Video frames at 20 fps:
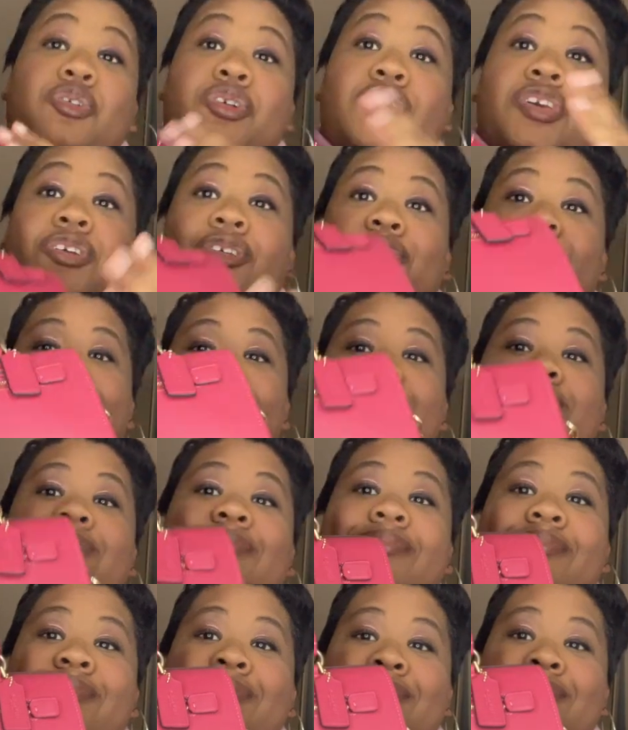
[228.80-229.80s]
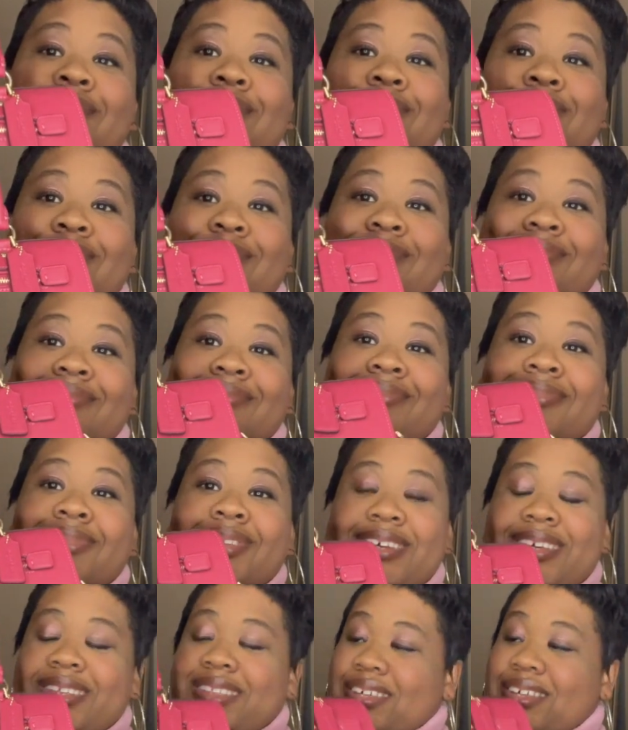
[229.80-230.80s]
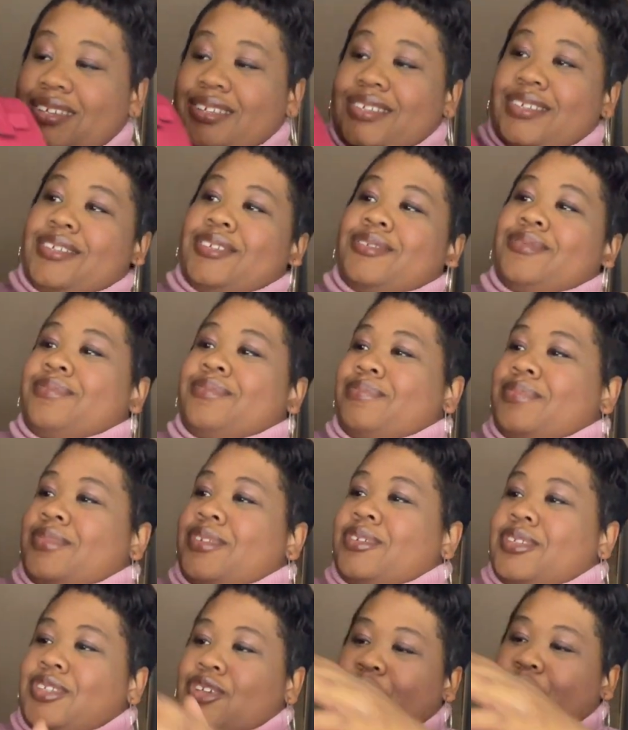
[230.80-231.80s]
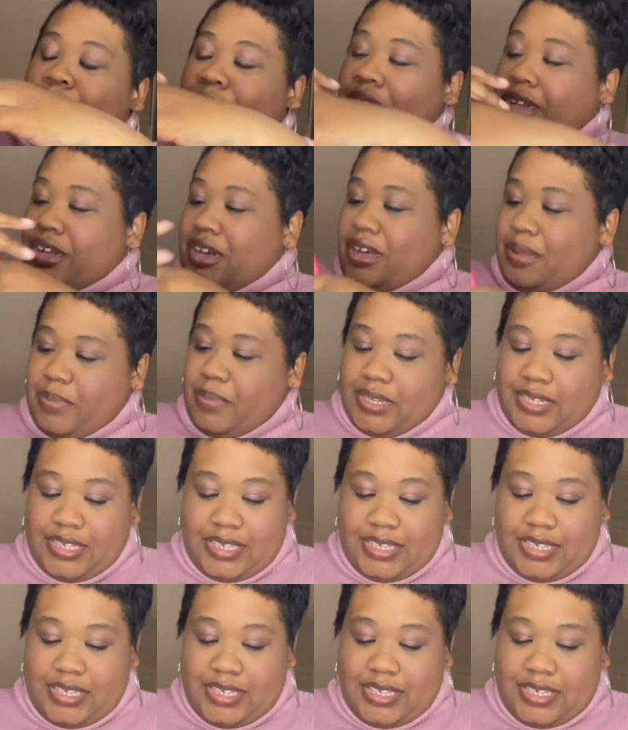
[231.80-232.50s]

cute. Look at this. Let's open it up and